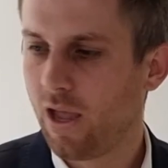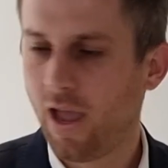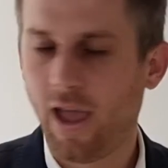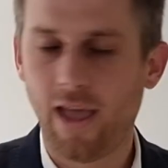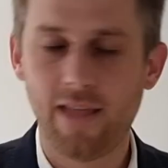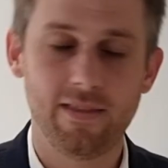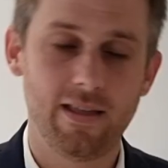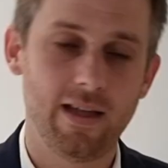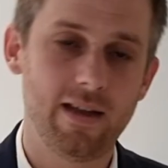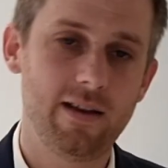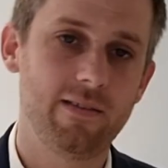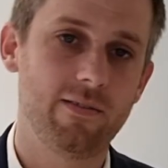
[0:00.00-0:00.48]

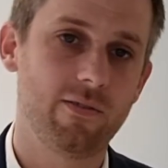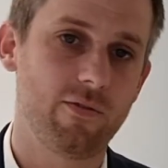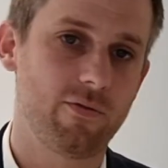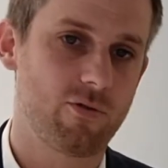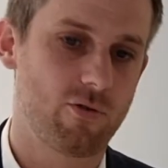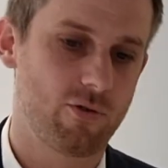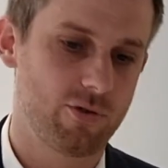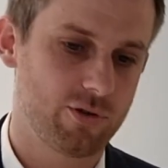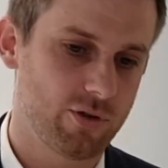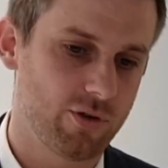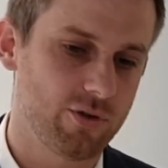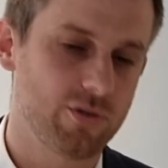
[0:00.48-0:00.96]
And that is,
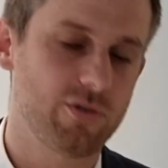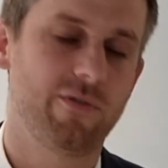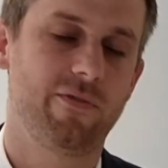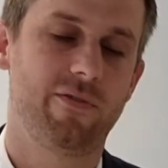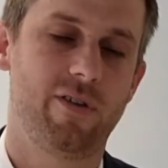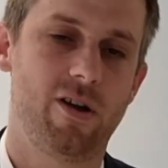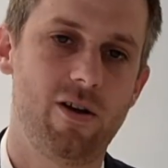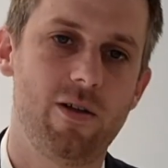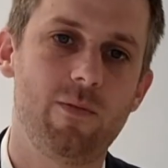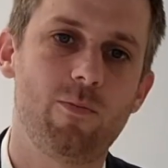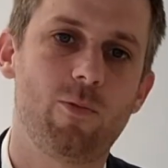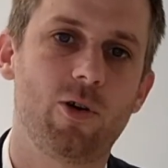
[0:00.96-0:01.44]
of course, also
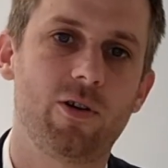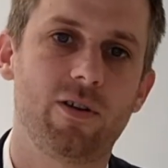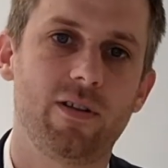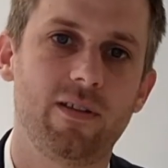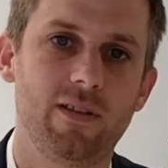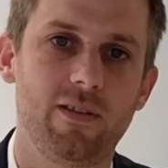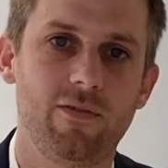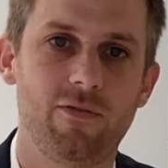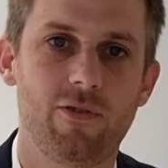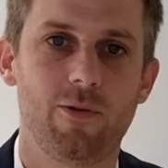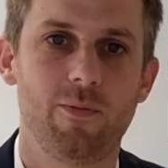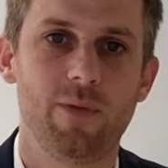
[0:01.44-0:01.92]
very
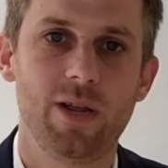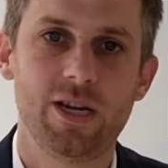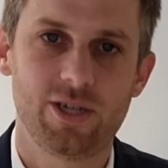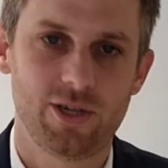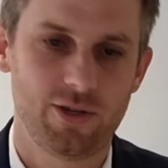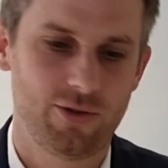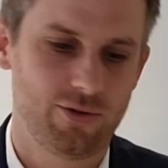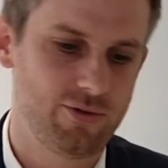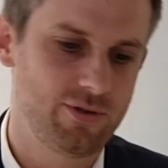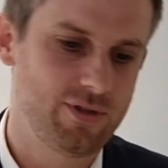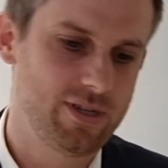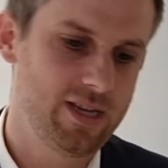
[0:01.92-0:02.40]
important
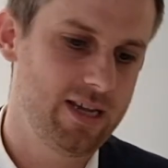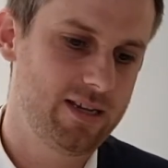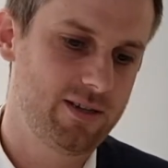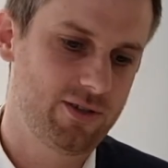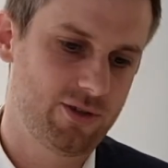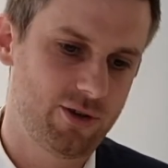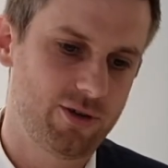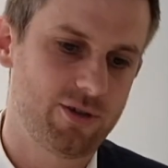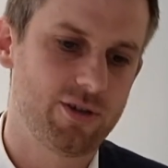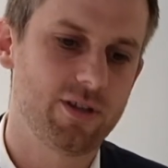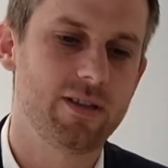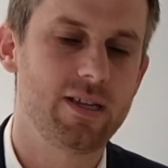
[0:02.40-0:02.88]
information to take
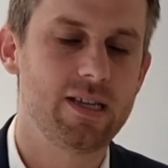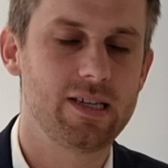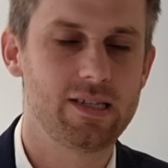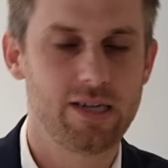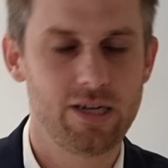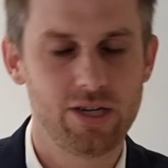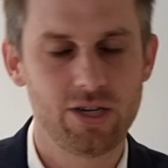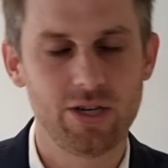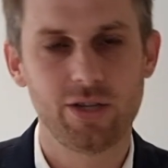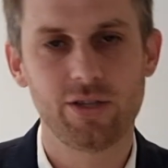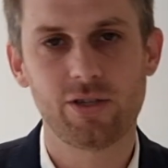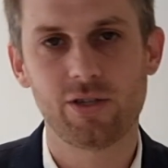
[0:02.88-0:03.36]
certain
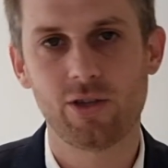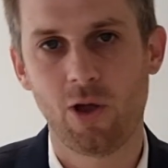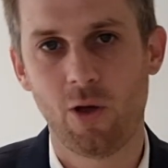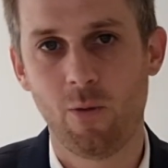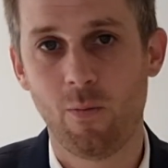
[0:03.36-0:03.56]
decisions